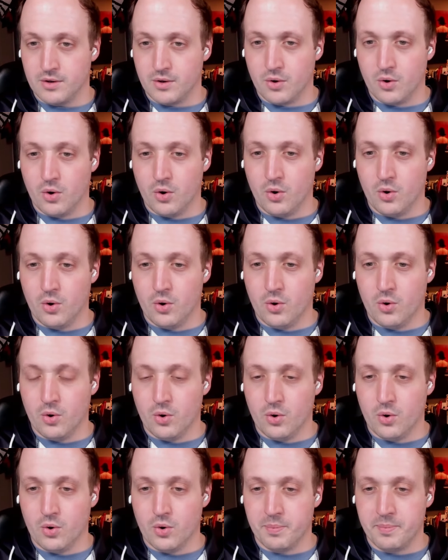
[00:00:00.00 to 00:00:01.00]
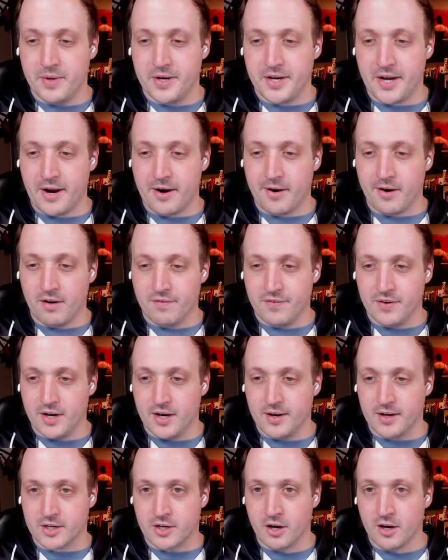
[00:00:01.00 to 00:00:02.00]
Oh,
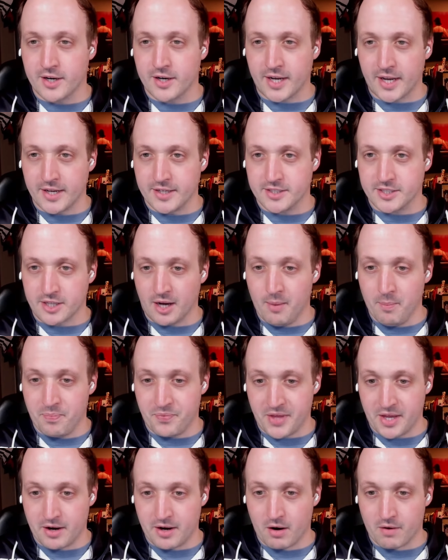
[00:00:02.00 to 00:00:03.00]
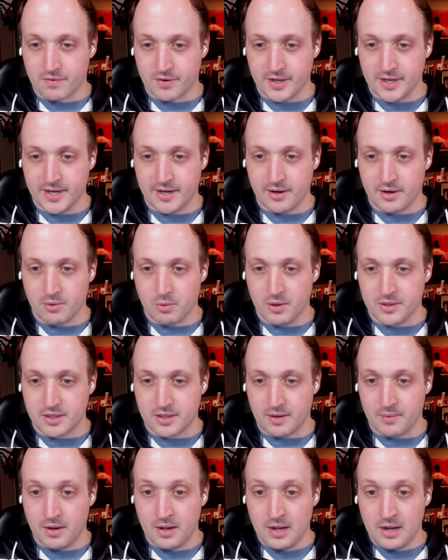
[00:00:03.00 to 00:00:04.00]
Minerva cooking something over here with
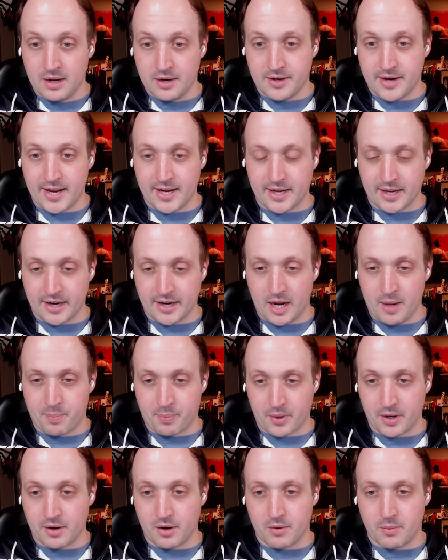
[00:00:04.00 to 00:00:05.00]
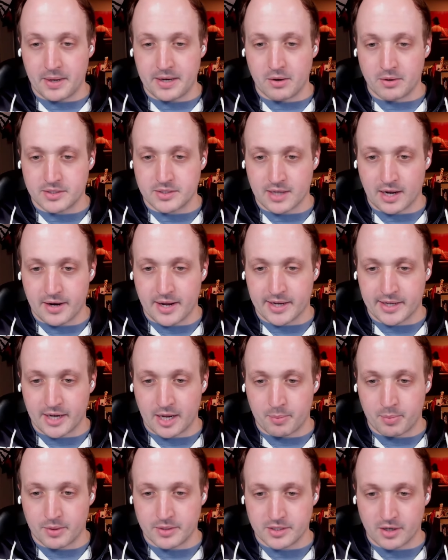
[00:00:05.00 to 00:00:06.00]
a naked apron. Oh, wait, no, it's not naked
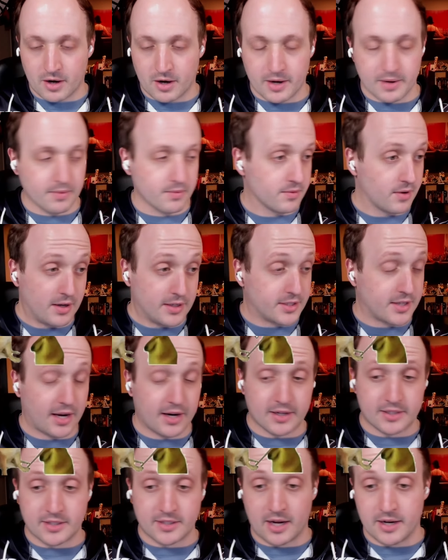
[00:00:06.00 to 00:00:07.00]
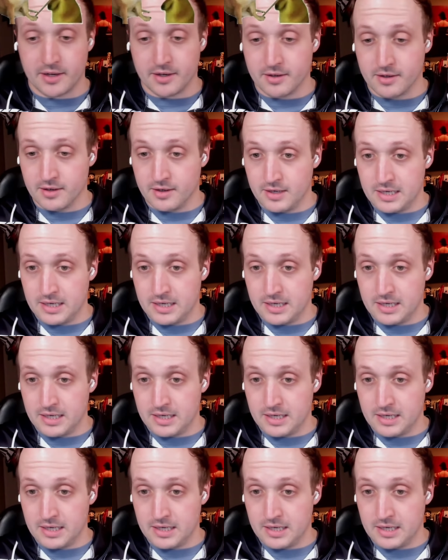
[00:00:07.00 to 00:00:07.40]
apron. Sorry. I just got excited.